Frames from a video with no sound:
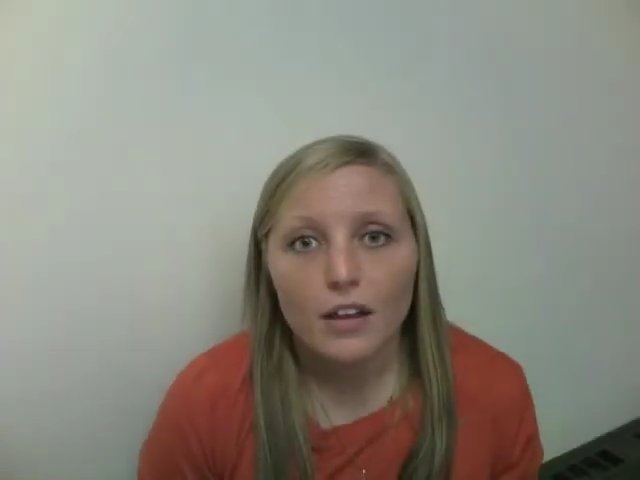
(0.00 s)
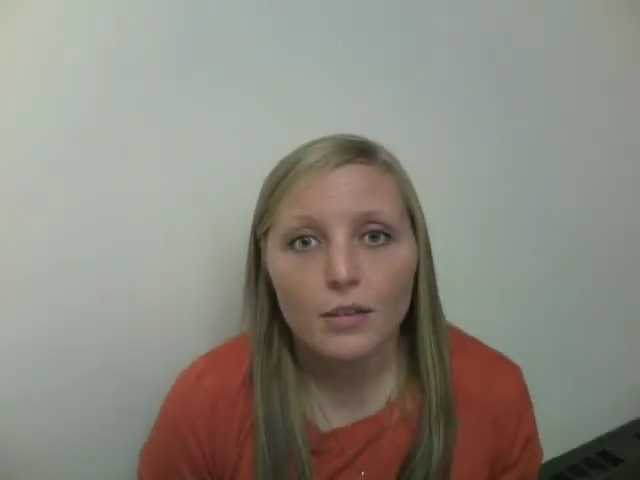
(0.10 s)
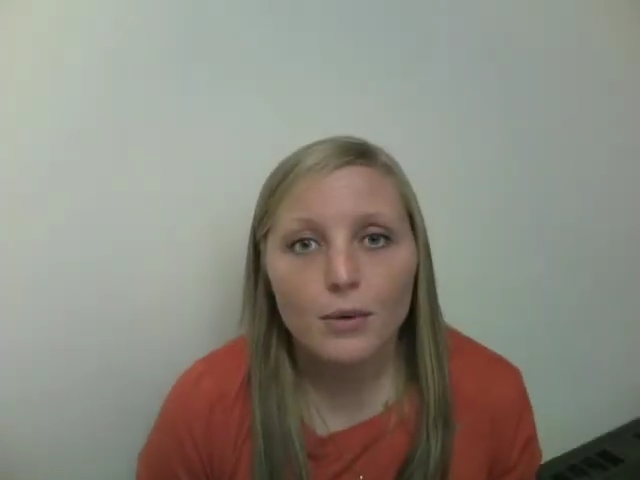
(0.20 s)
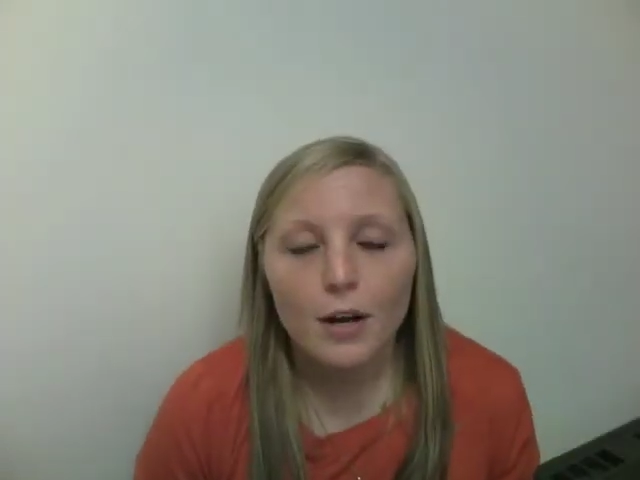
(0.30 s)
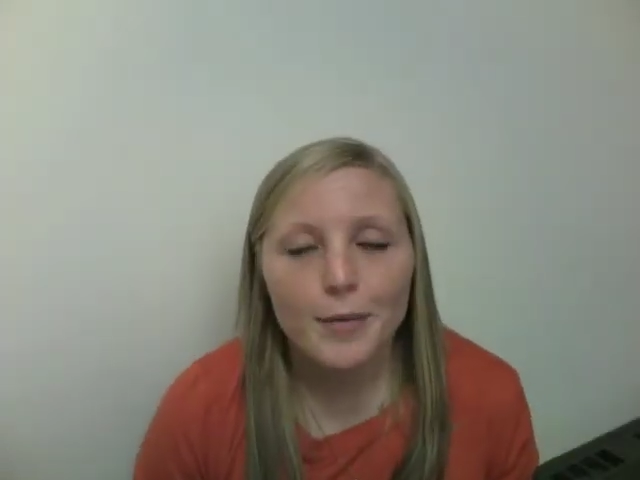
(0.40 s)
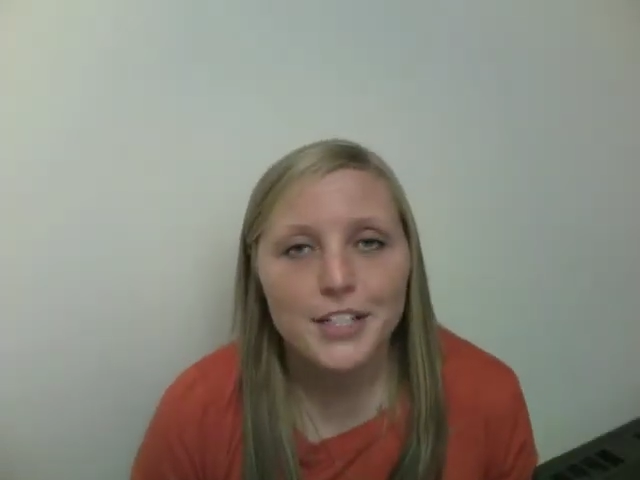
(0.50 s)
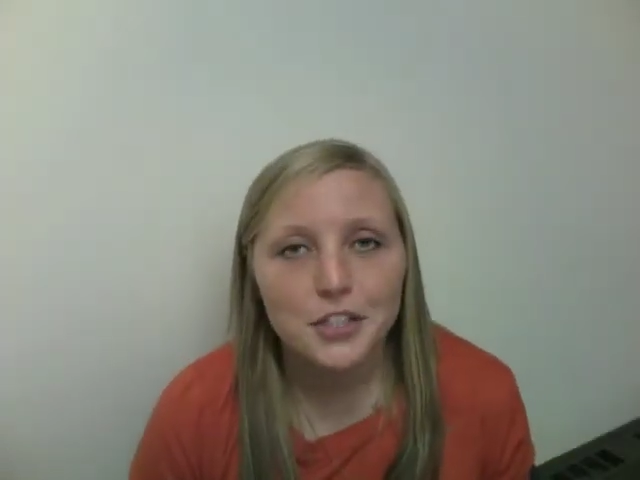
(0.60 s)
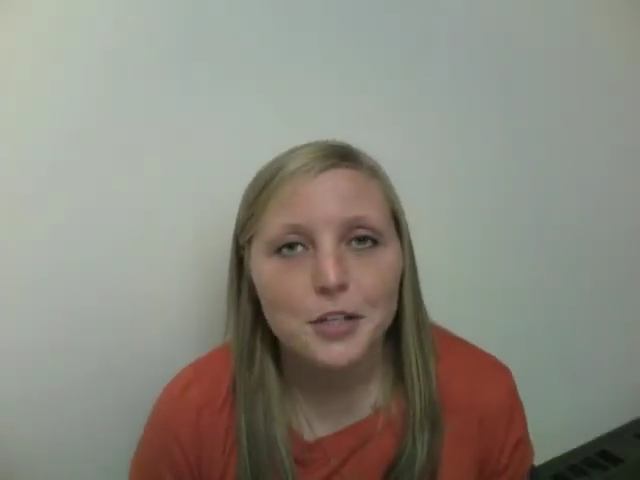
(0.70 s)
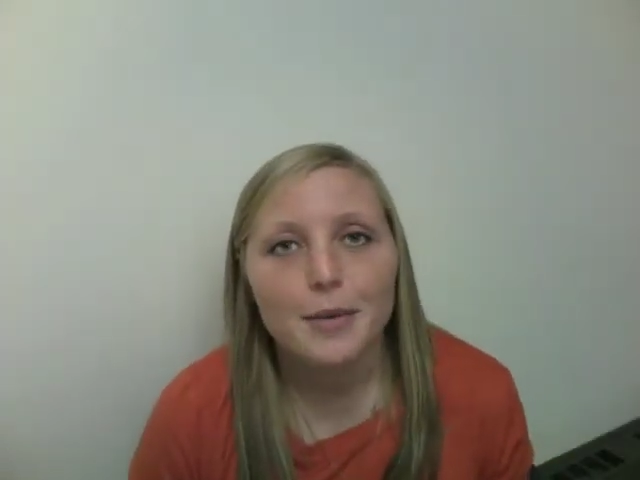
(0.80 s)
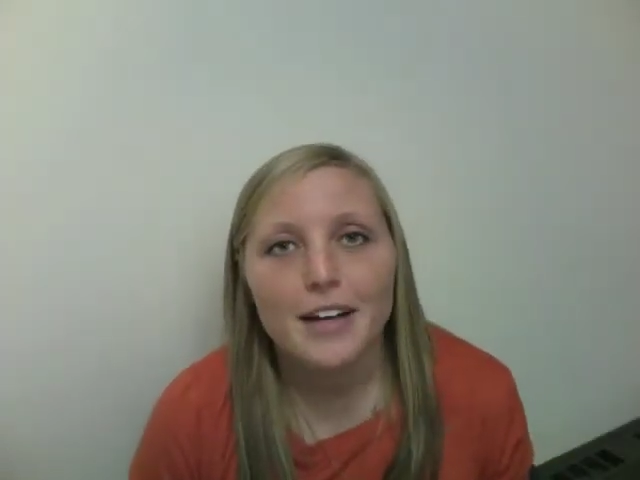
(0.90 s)
Throughout my
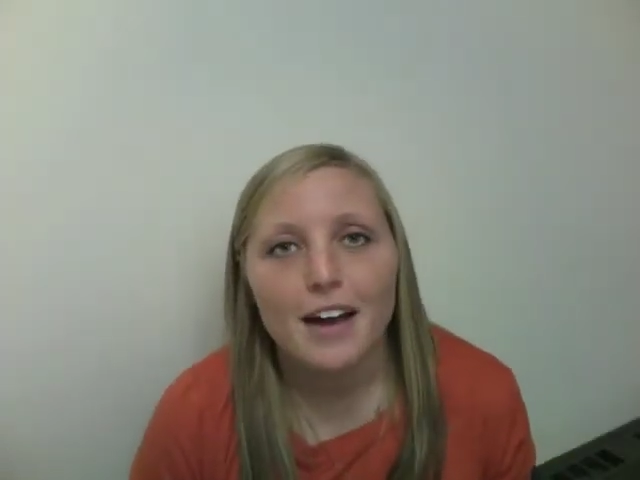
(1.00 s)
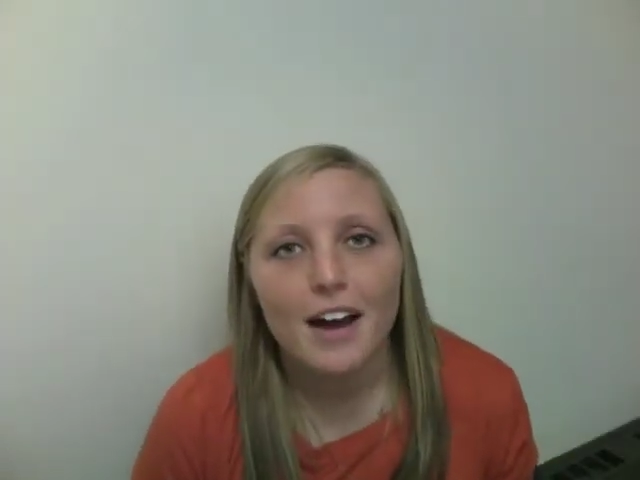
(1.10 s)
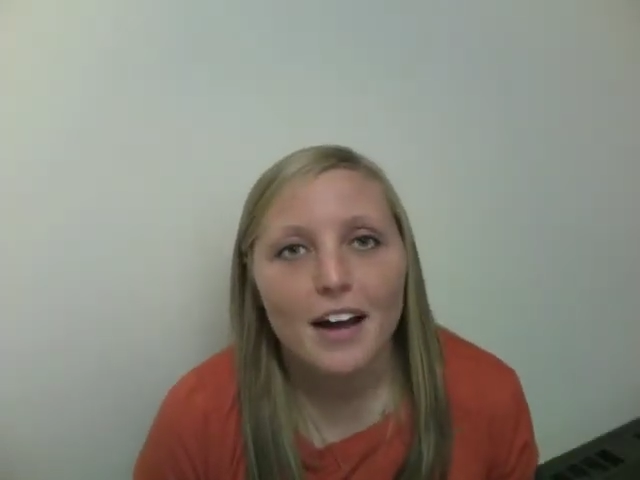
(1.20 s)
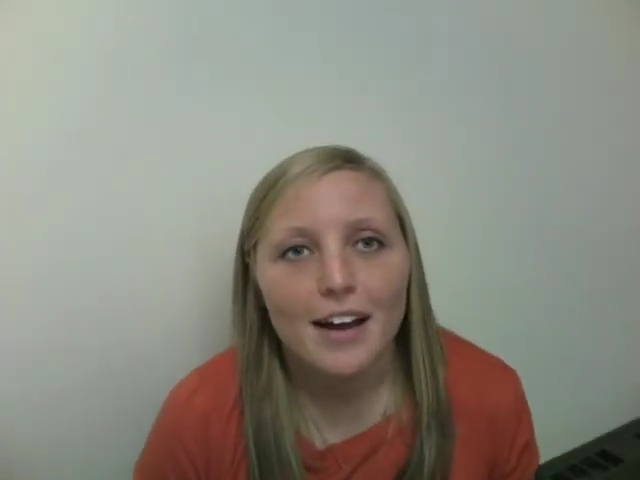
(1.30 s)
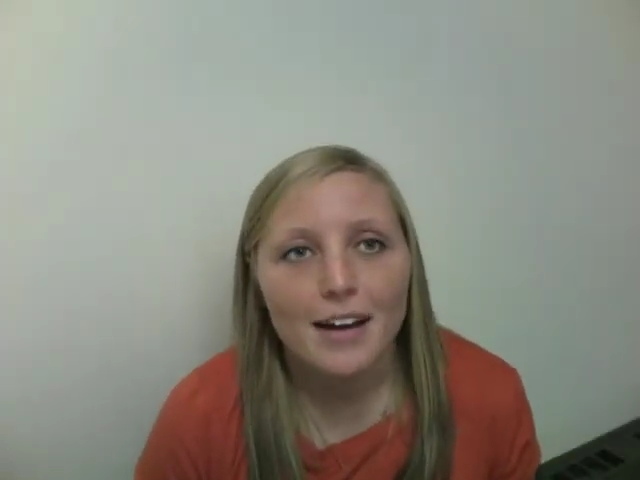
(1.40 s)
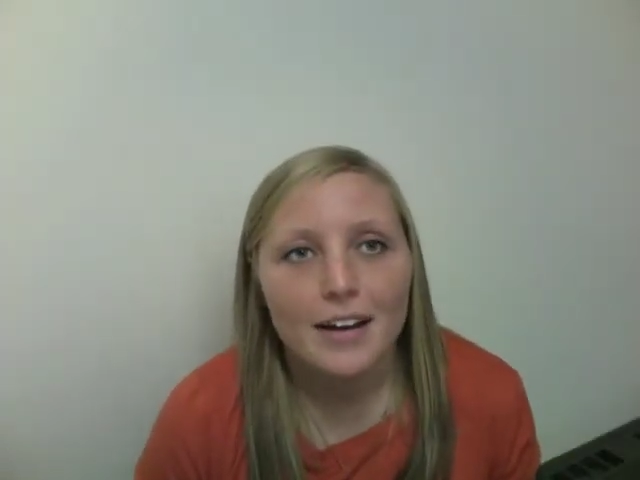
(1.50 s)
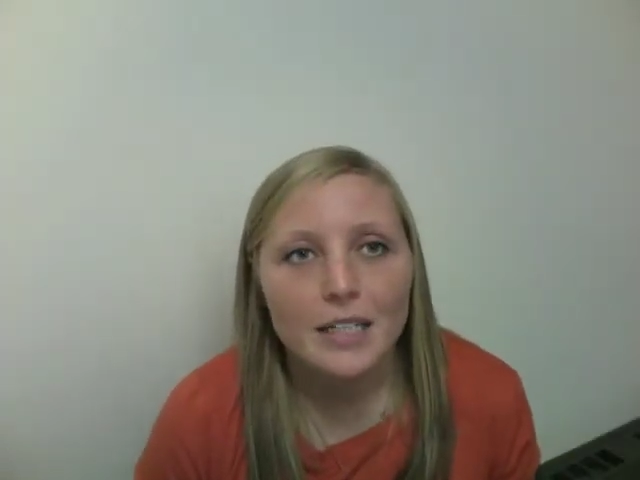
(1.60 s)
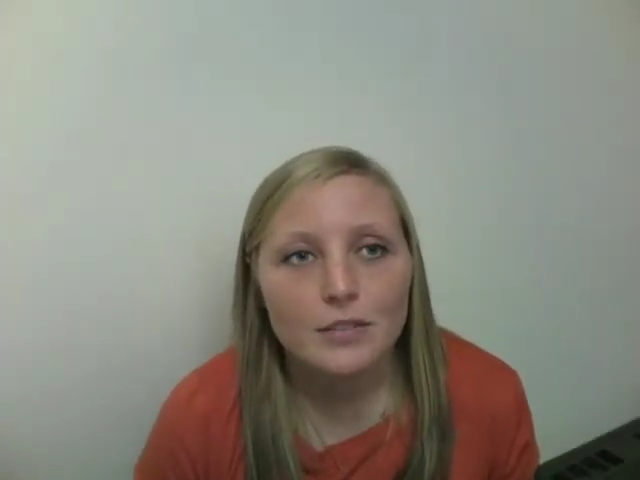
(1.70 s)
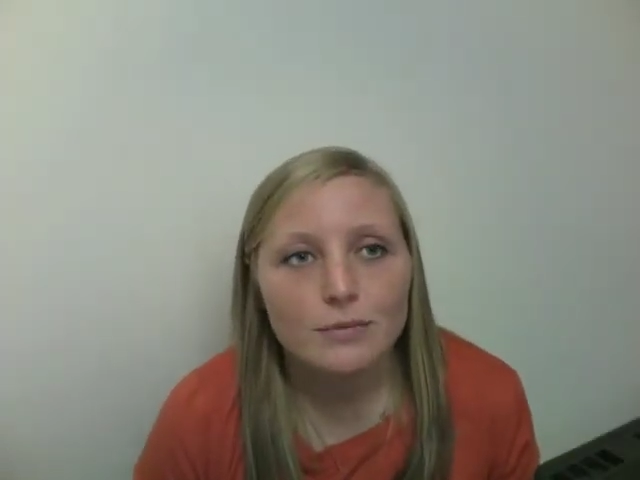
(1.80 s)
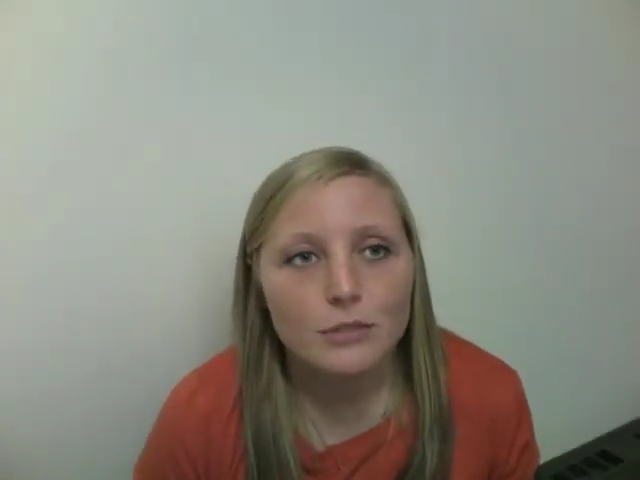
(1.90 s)
treatment, I